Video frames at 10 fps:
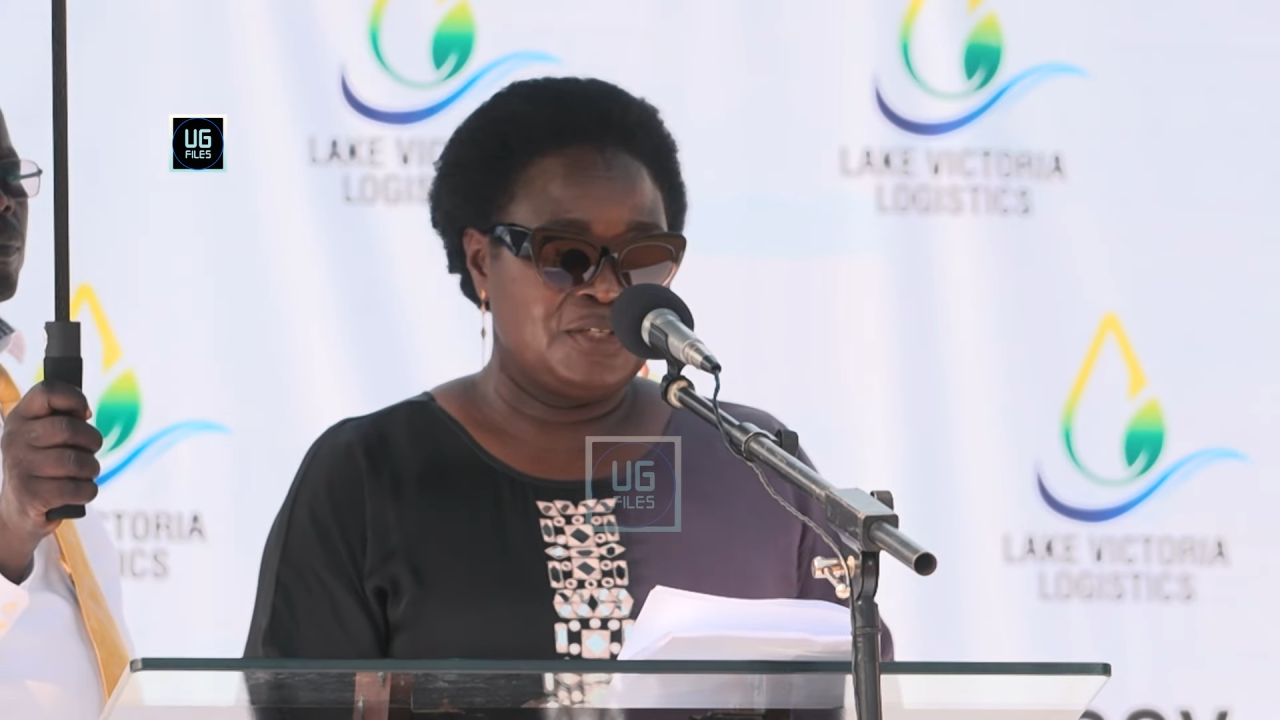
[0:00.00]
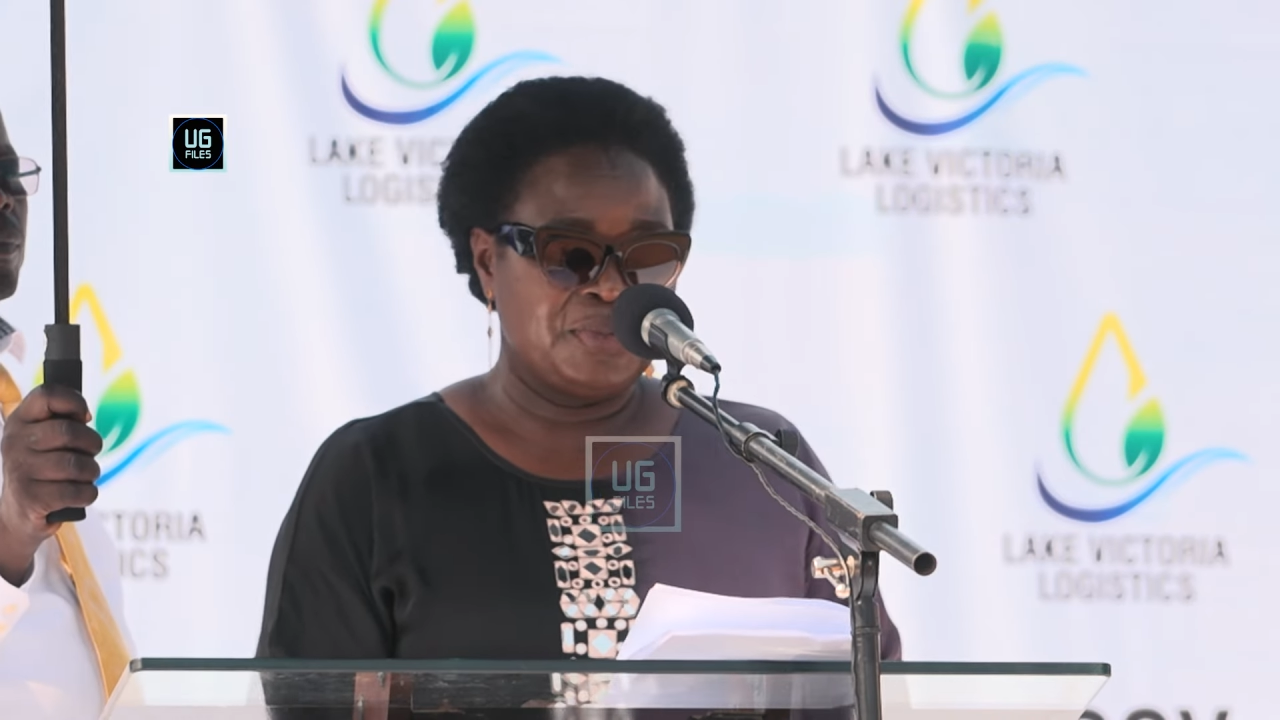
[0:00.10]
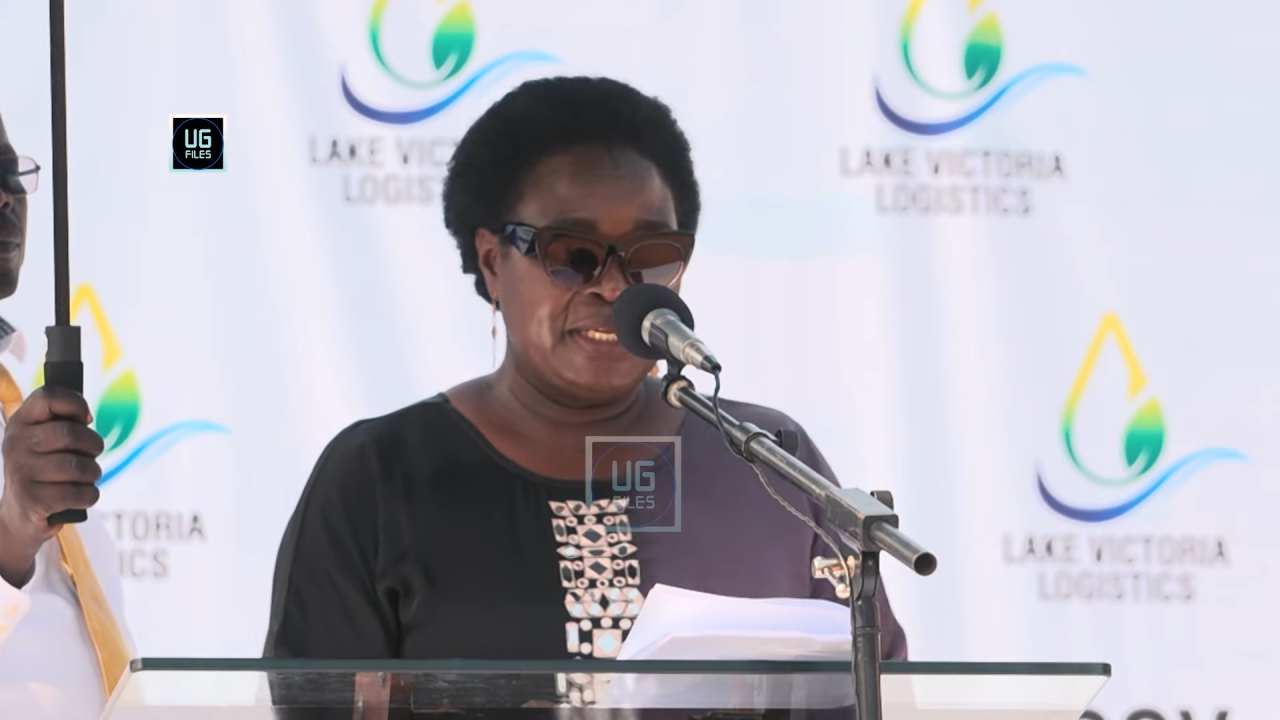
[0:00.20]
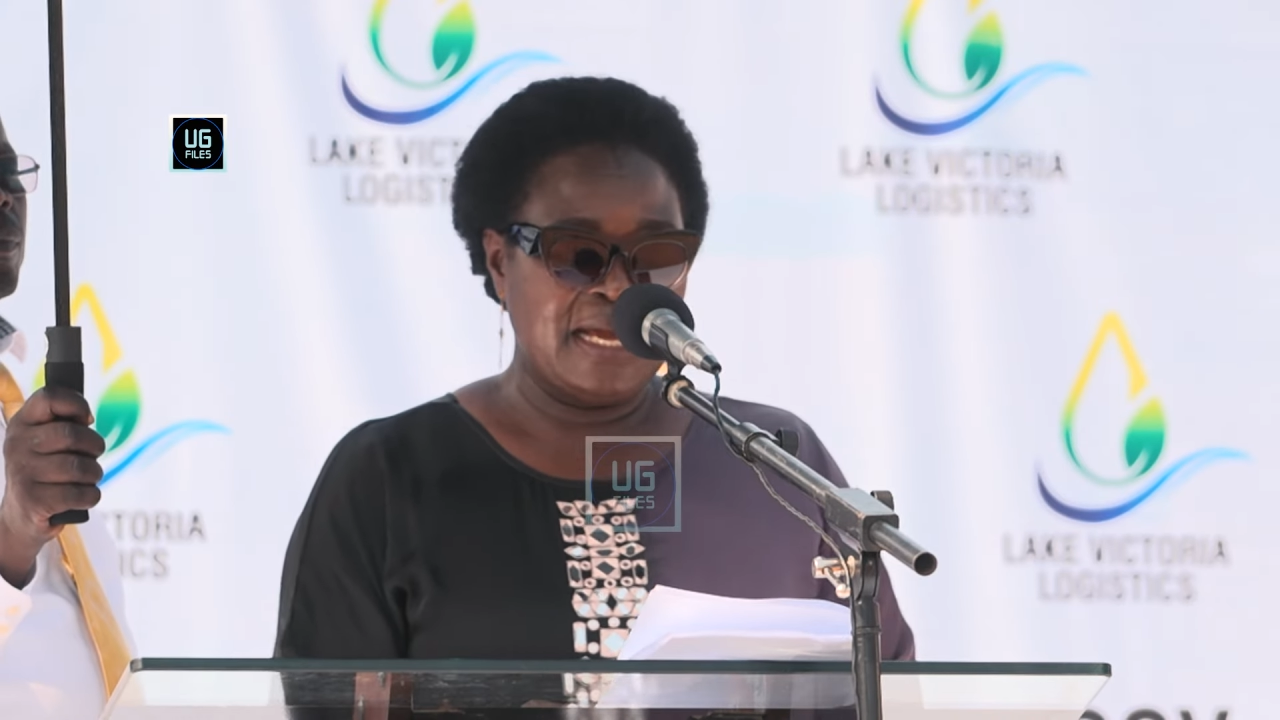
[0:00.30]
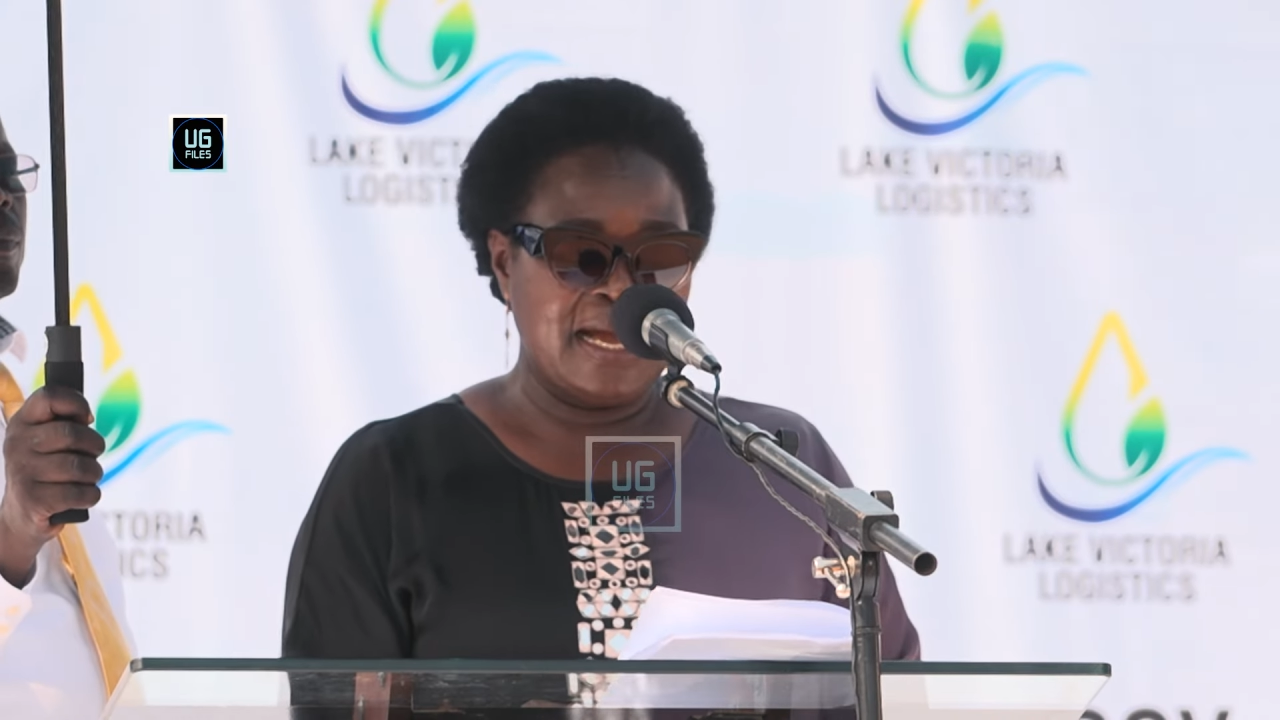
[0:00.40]

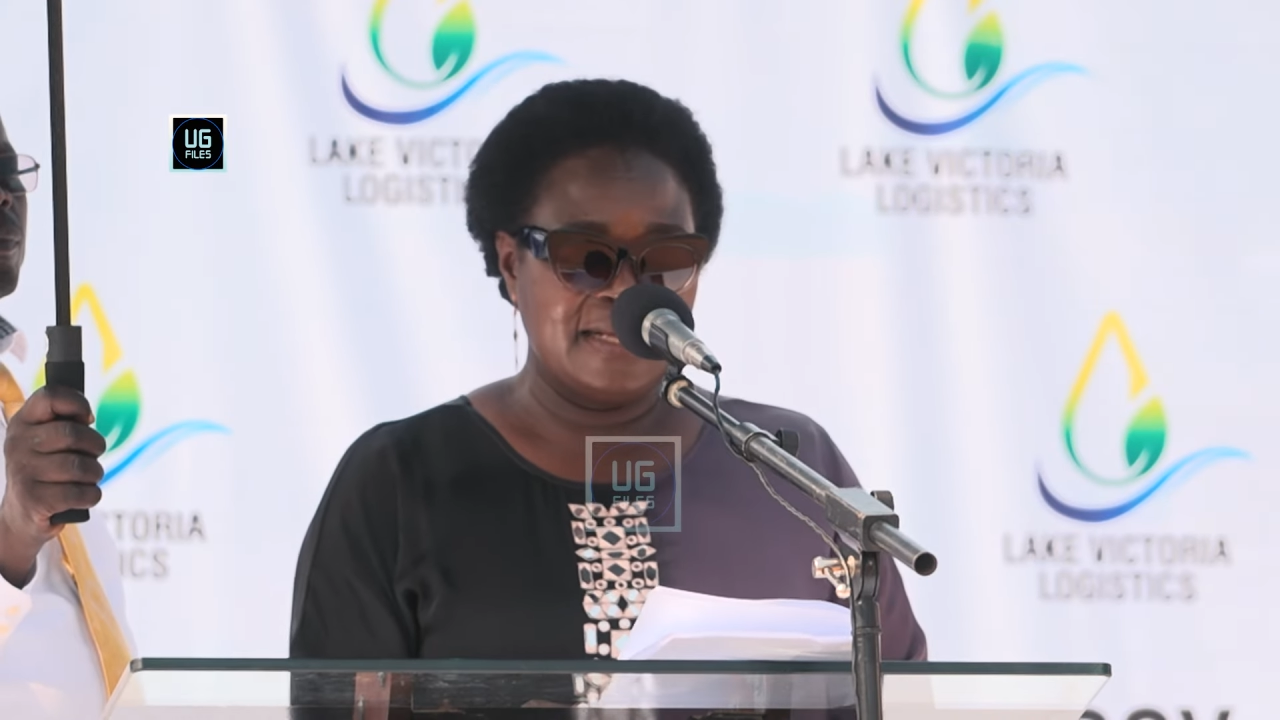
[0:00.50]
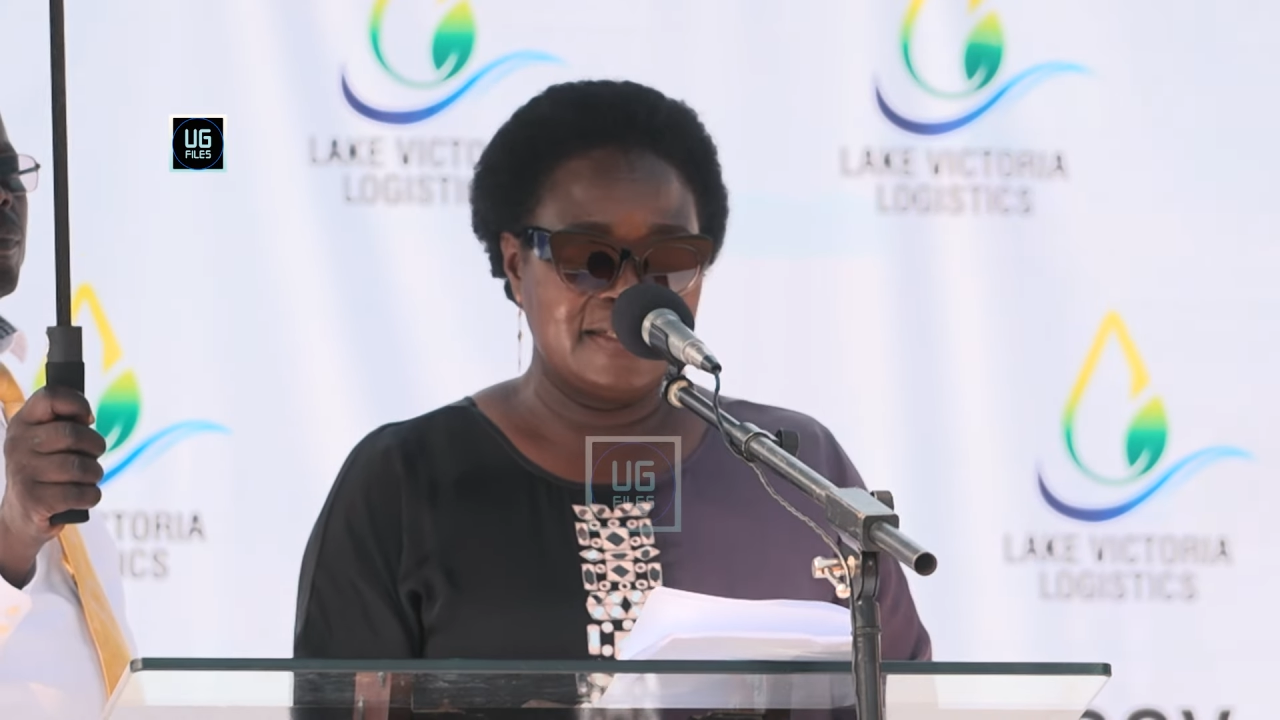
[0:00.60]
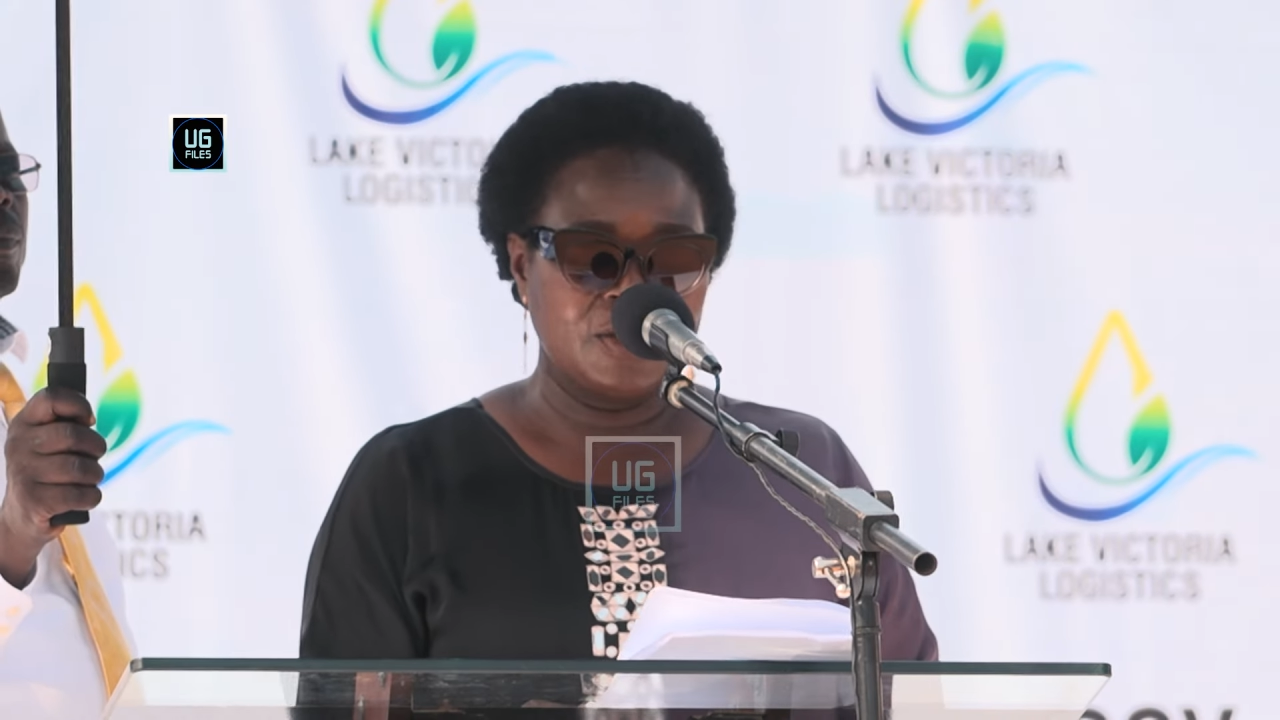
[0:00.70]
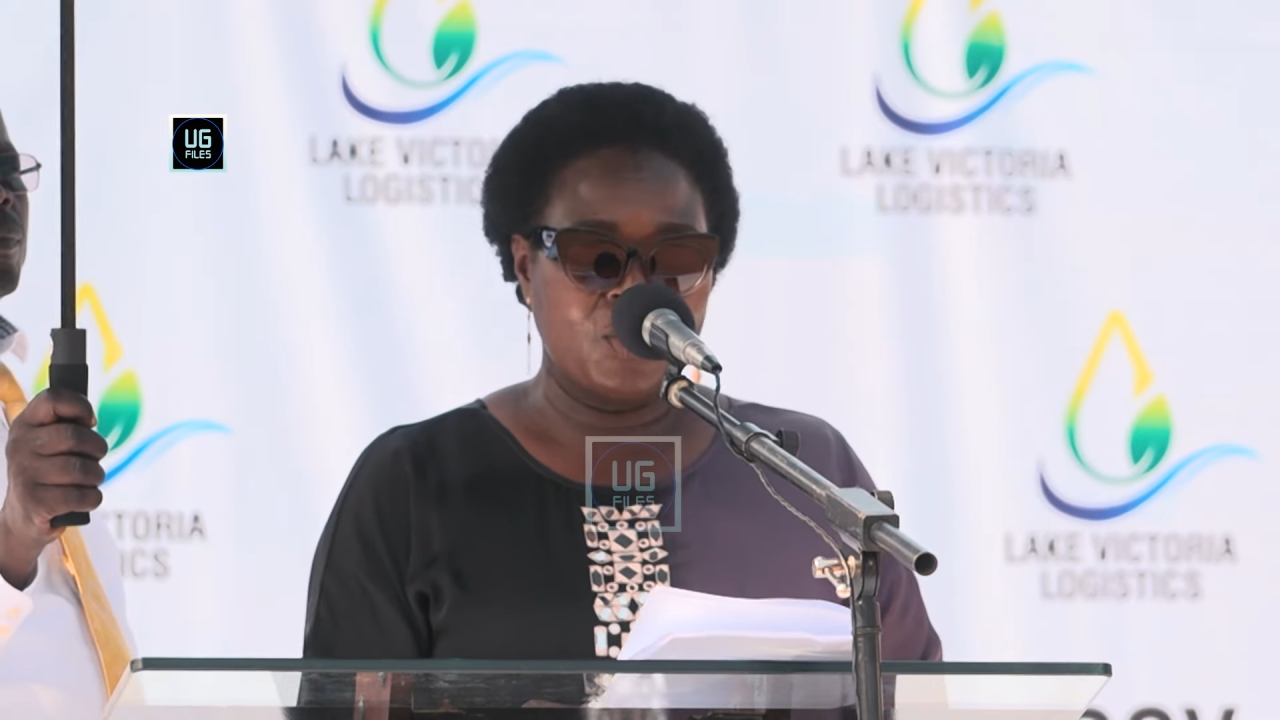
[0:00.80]
to enhance